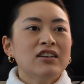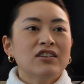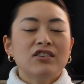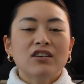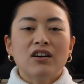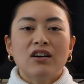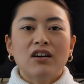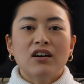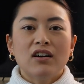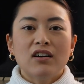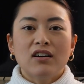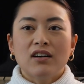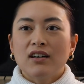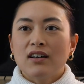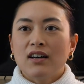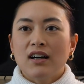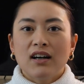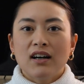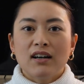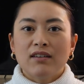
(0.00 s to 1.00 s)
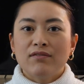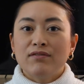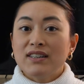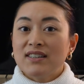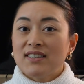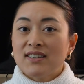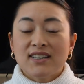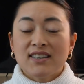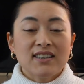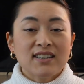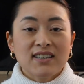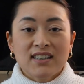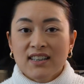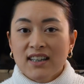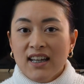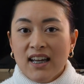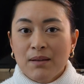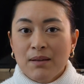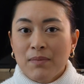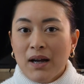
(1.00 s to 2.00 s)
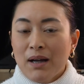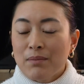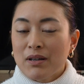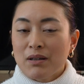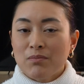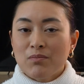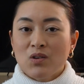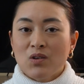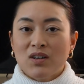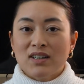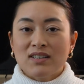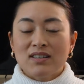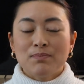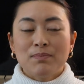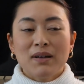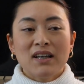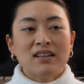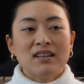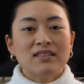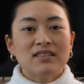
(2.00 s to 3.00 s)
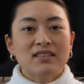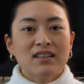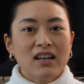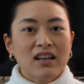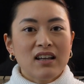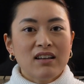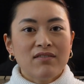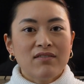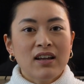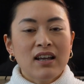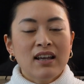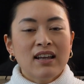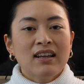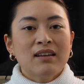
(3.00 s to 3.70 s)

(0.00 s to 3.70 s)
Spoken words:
your visiting ticket might be more expensive